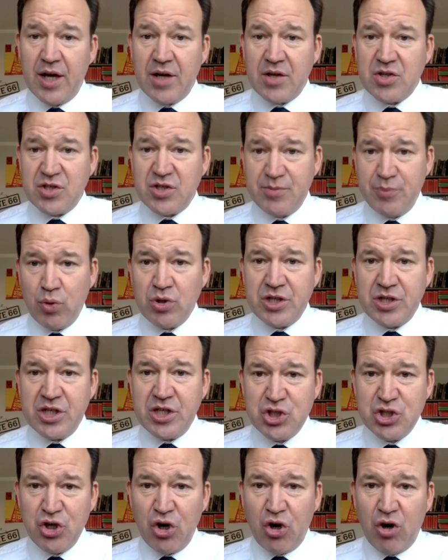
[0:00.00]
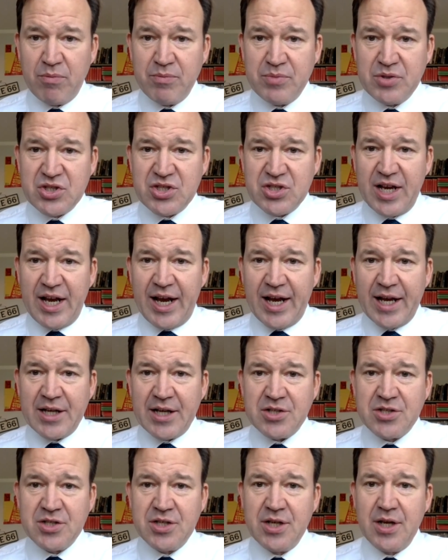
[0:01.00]
supporting jobs
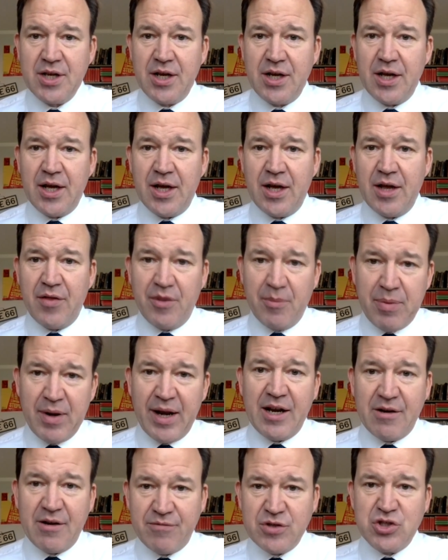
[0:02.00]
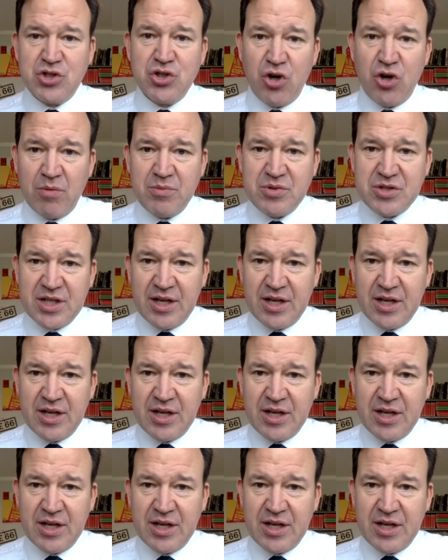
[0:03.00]
and the plan for jobs.